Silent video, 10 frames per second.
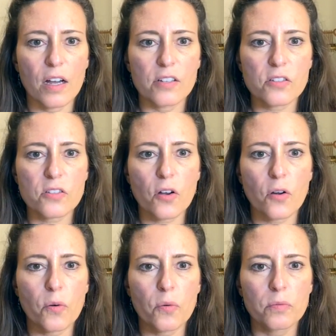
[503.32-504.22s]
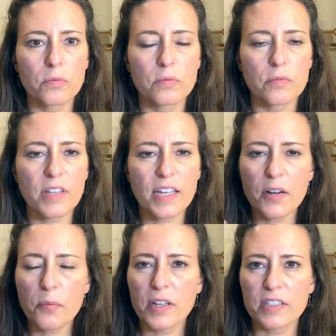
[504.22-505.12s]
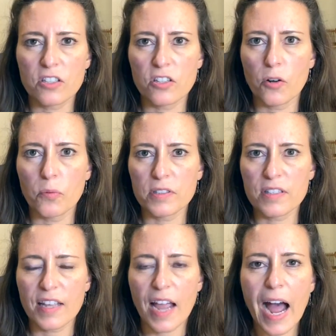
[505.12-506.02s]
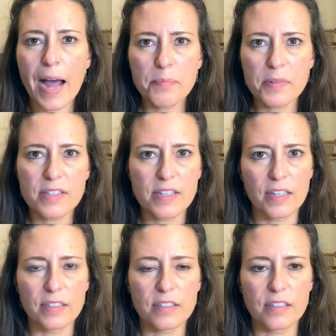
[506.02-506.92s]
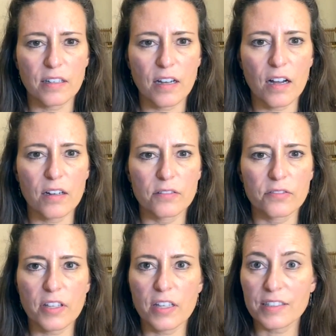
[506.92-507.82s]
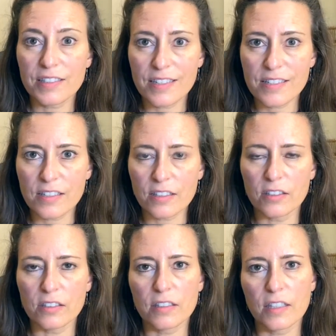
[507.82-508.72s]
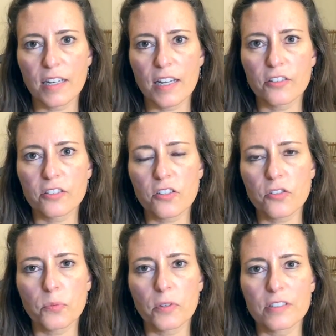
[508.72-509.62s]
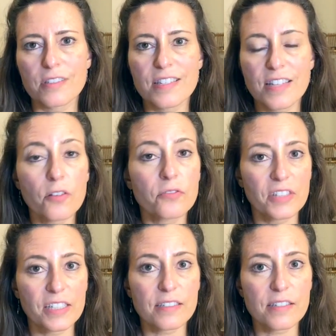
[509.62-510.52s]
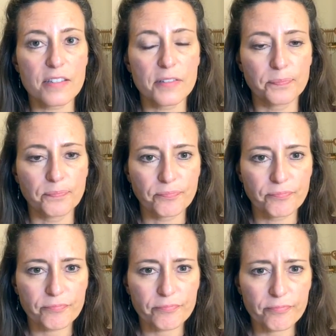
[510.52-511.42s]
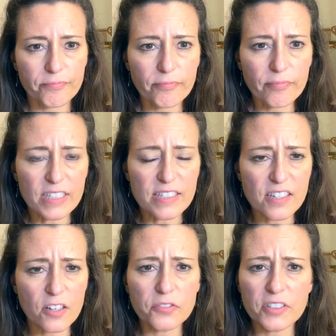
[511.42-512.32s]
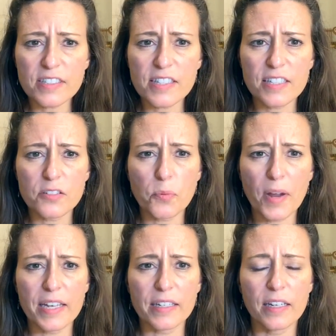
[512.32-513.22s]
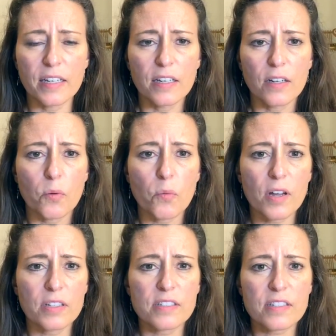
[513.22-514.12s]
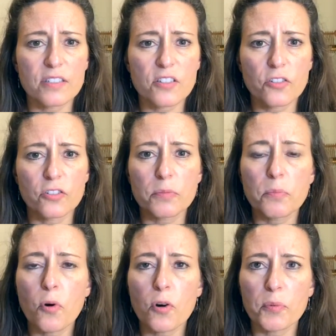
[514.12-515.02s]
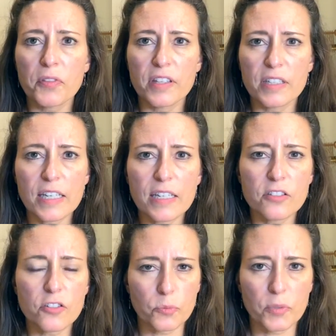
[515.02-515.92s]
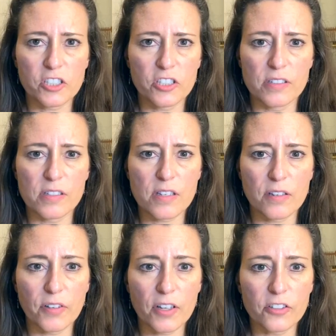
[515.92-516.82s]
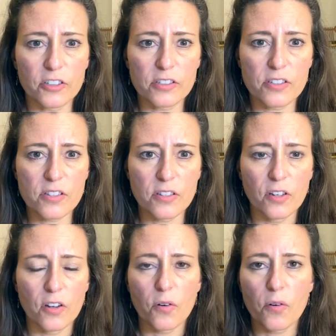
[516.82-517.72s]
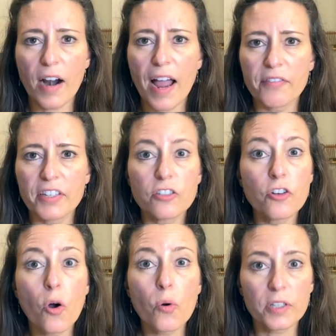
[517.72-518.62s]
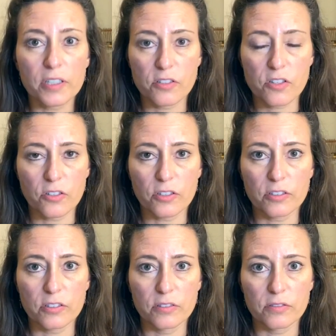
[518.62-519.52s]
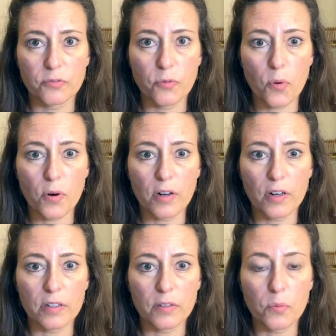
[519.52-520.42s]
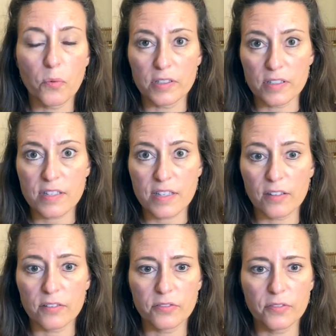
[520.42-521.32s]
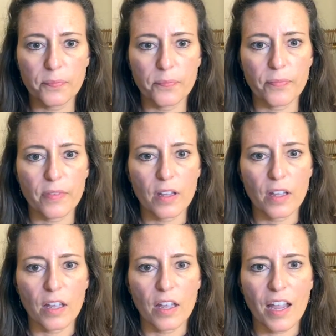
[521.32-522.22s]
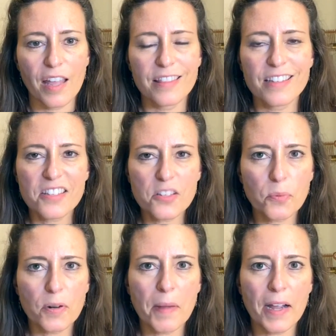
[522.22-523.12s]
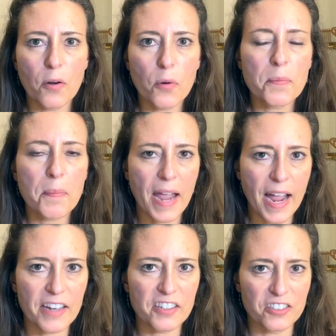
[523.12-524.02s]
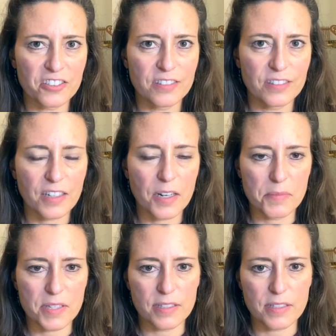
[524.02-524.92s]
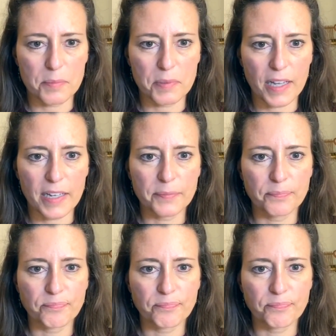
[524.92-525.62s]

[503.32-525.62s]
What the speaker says: So then I wanted to know, what's the opposite of egotistical? And I looked at the word selfless. Selfless is when one is concerned more with the needs or wishes of others, or having no concern for oneself. And this is where my own pattern comes into play.